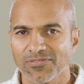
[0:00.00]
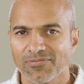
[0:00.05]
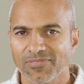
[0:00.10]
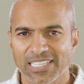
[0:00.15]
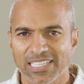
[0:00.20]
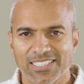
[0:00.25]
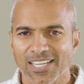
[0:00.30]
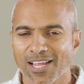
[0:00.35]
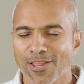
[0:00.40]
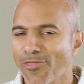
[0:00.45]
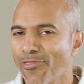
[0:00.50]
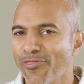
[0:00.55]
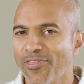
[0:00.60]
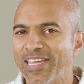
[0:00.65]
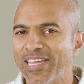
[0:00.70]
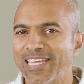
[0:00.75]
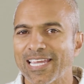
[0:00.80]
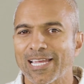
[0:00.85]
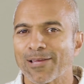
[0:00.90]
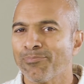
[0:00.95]
It's not
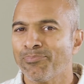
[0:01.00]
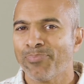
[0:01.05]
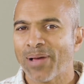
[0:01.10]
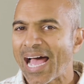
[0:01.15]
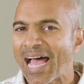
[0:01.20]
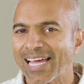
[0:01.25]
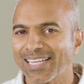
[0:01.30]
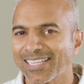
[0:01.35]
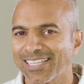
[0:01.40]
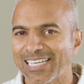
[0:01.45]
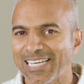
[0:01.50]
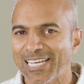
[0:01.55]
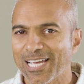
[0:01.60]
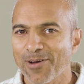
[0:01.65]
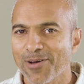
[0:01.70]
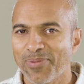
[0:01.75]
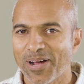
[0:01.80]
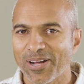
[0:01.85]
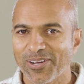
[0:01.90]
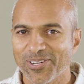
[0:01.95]
thinking badly
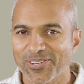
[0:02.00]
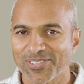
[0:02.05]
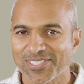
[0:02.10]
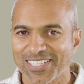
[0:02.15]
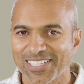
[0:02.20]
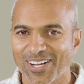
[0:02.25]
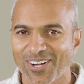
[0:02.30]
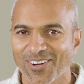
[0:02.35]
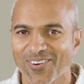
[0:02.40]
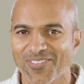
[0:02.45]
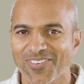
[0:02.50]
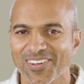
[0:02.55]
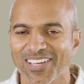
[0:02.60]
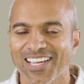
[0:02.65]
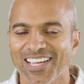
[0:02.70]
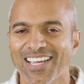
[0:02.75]
about yourself.